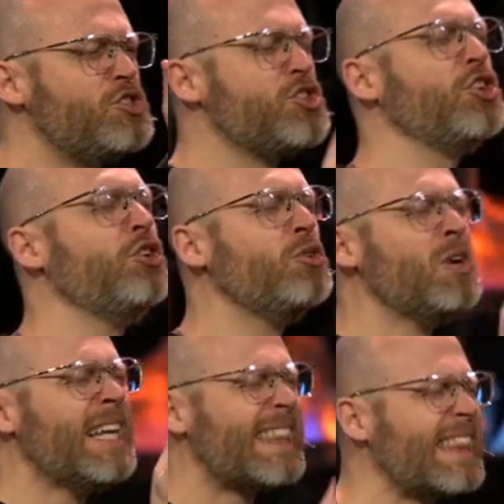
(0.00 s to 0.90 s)
would
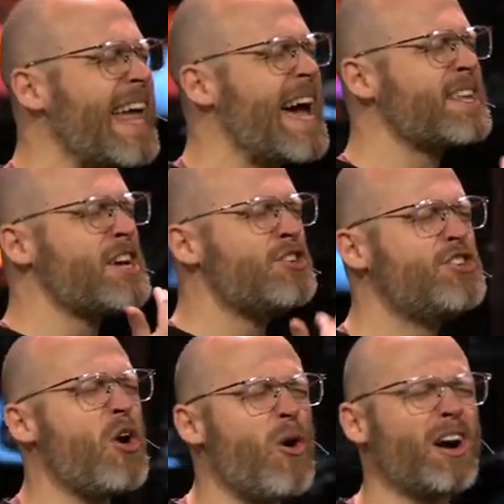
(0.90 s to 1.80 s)
you let
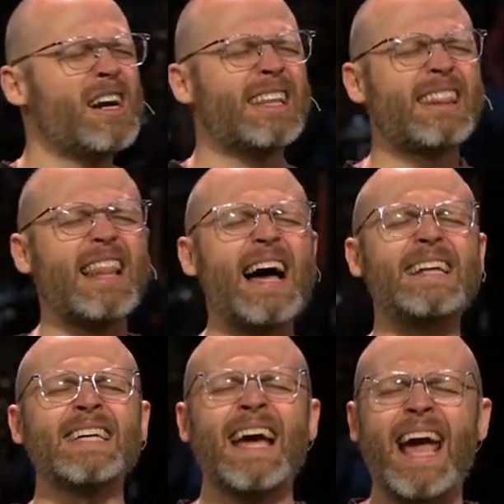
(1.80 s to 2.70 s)
your
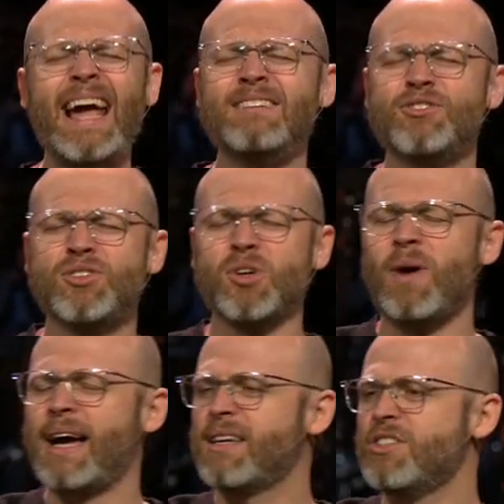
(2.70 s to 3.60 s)
light in
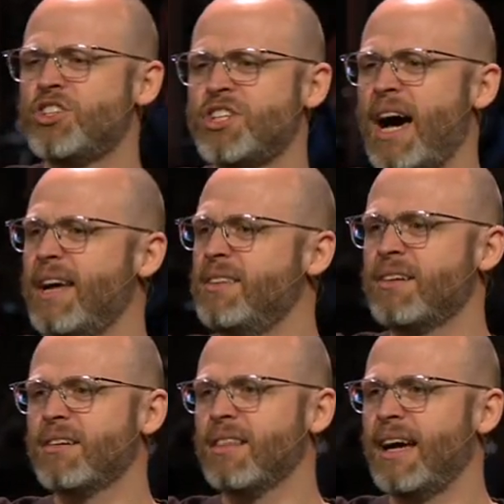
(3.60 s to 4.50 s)
so I can shine
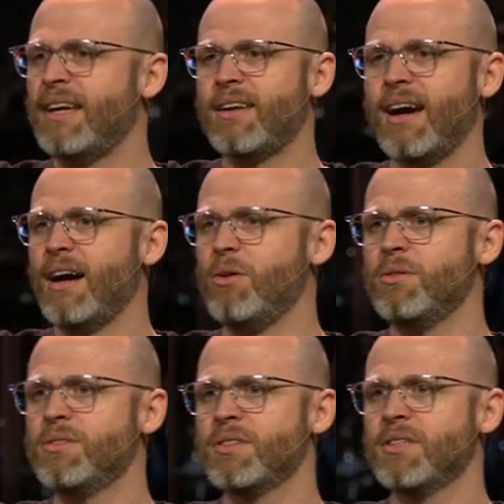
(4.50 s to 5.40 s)
your light out?